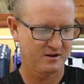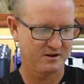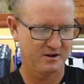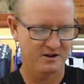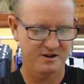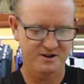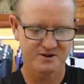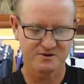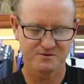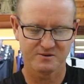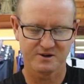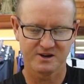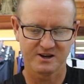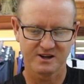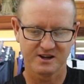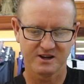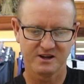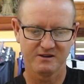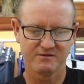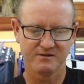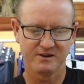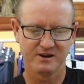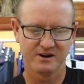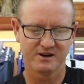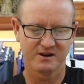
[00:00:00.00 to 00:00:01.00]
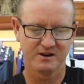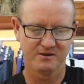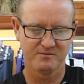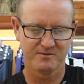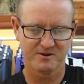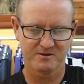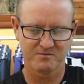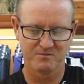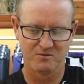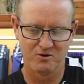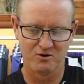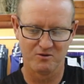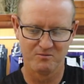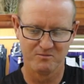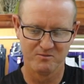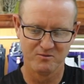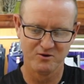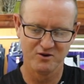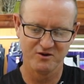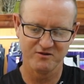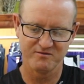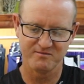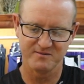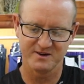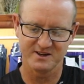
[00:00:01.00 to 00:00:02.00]
is we're going to give a little bit more
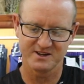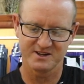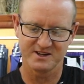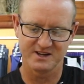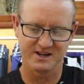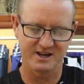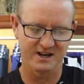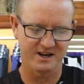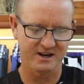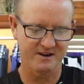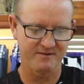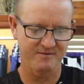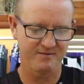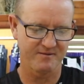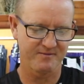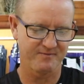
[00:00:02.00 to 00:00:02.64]
movement here.